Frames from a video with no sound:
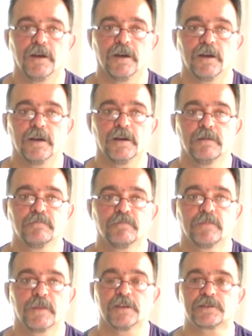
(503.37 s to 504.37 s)
um,
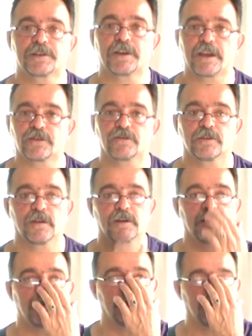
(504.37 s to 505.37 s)
international
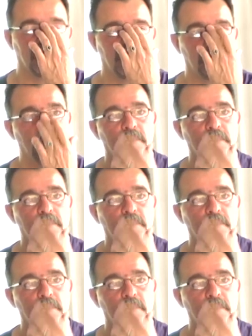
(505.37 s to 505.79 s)
if uh,